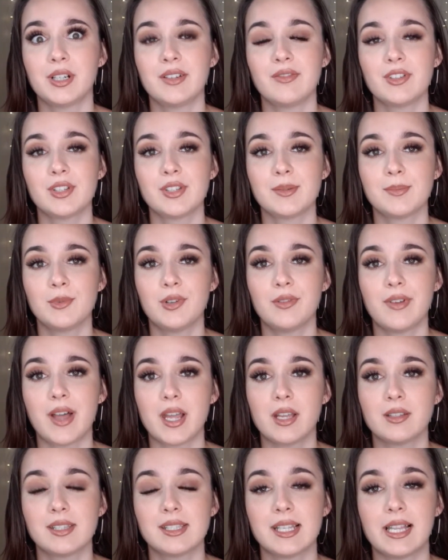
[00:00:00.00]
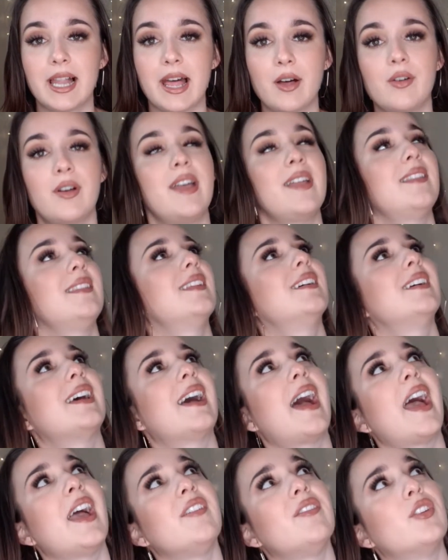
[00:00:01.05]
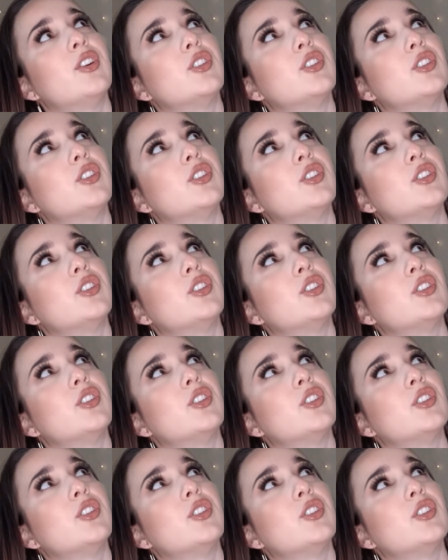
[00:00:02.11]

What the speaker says: Even the small vials sell out, and I've